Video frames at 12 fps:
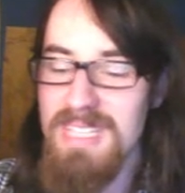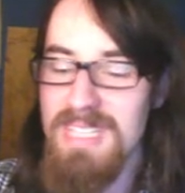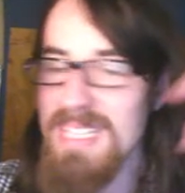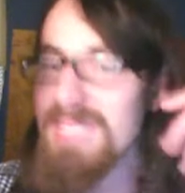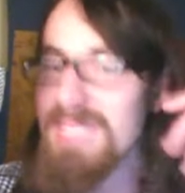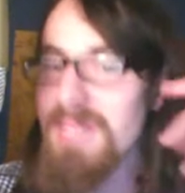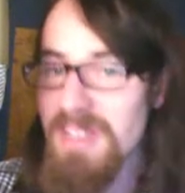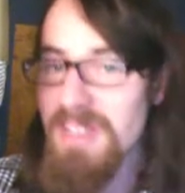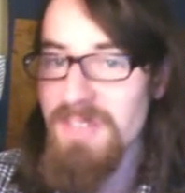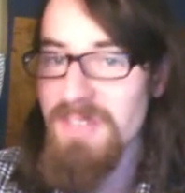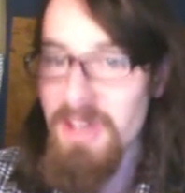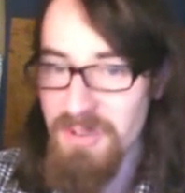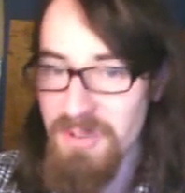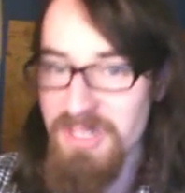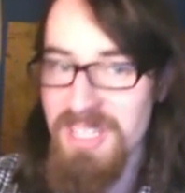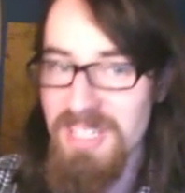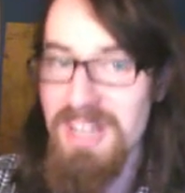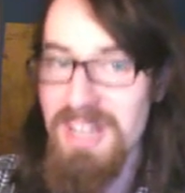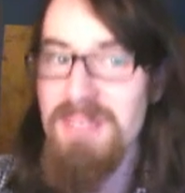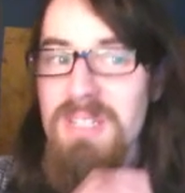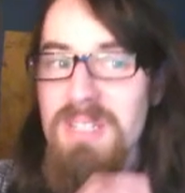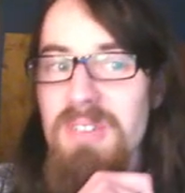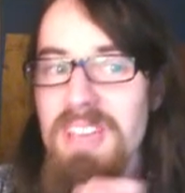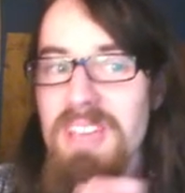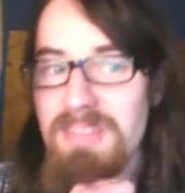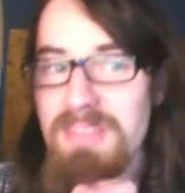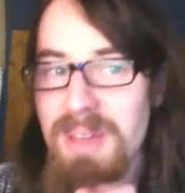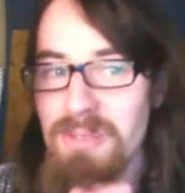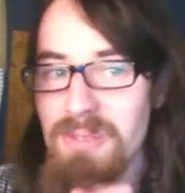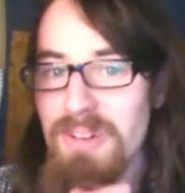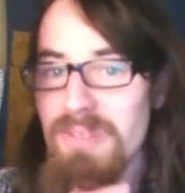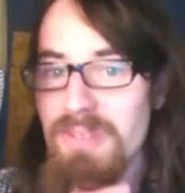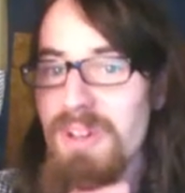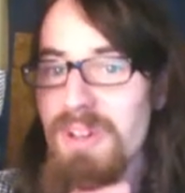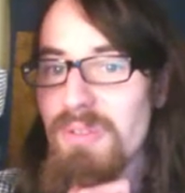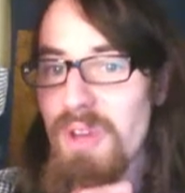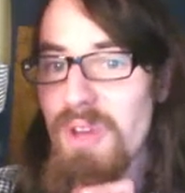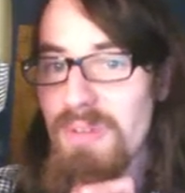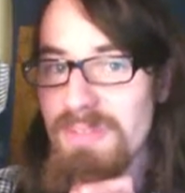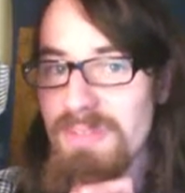speaking of tonal shits, I'm just looking at the panel where Chrome